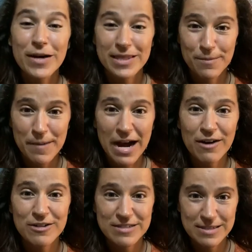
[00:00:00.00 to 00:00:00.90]
but the
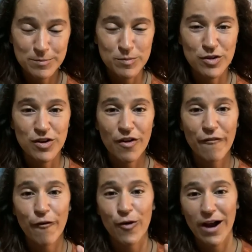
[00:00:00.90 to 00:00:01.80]
power
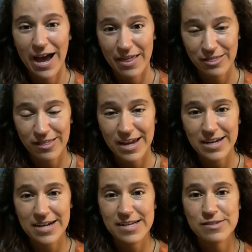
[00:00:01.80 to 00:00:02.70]
symbol for
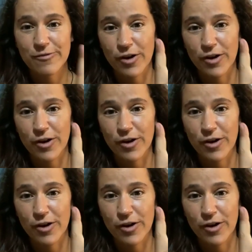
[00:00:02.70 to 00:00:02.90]
athletics,